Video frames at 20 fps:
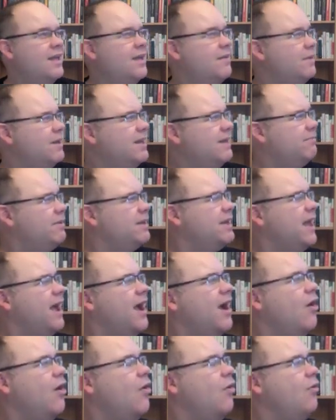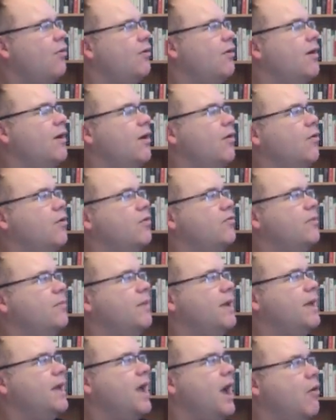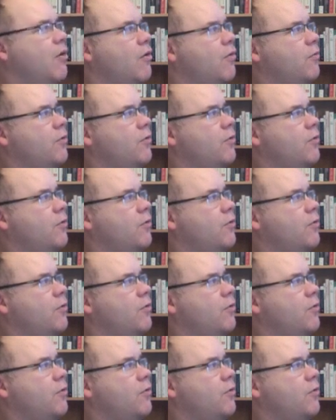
but how could we make our